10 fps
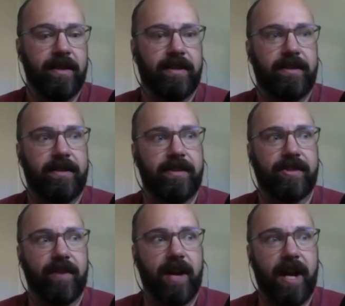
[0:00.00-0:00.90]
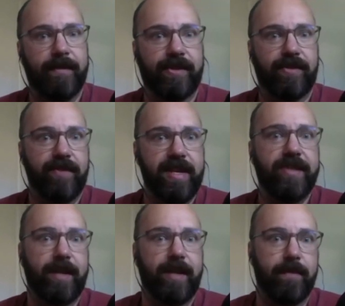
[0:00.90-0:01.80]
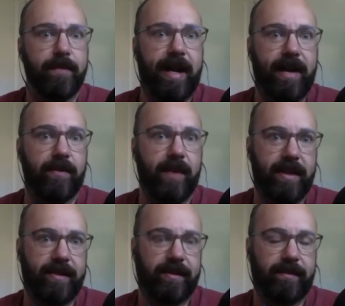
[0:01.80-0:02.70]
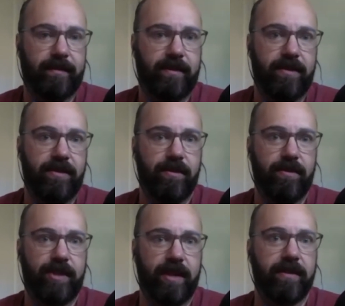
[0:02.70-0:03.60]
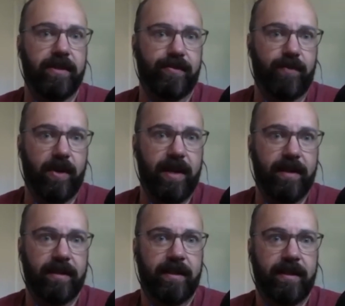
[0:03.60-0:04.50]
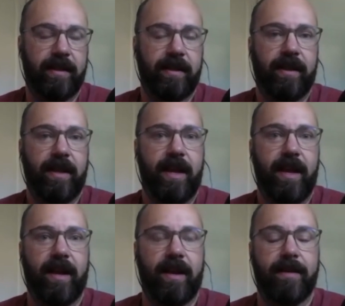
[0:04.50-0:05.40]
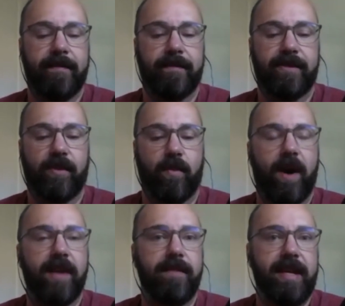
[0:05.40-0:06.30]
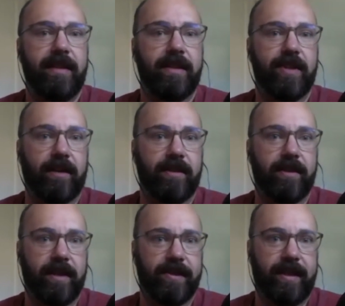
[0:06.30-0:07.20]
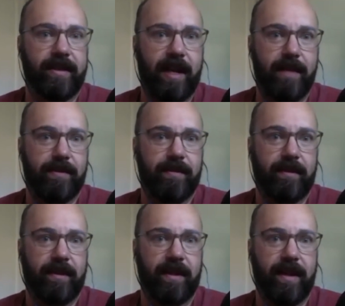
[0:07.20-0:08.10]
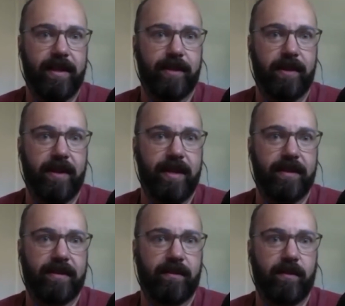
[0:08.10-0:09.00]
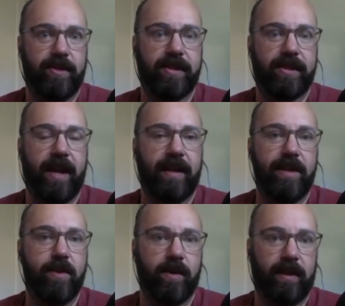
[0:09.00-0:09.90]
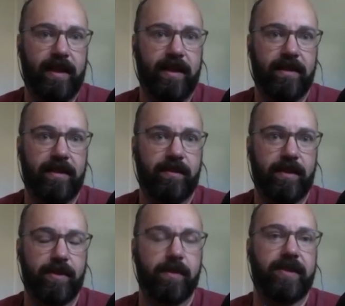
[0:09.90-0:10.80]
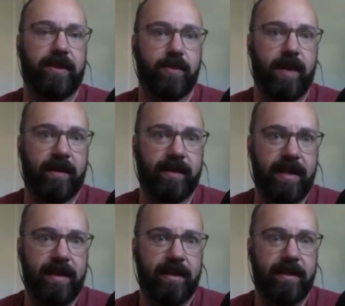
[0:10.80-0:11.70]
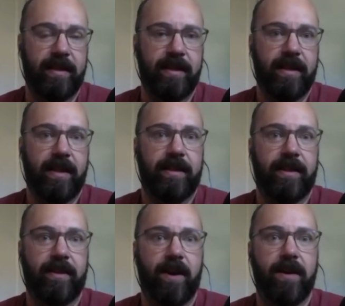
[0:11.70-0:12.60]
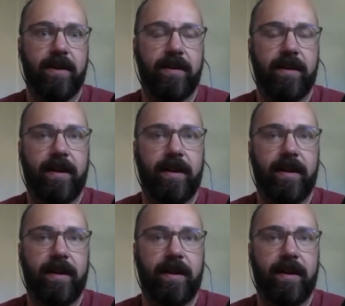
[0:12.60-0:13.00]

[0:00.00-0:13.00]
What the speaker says: describes three separate pathways to gender dysphoria. So one being the childhood onset type that I experienced, which is highly correlated with homosexuality. There are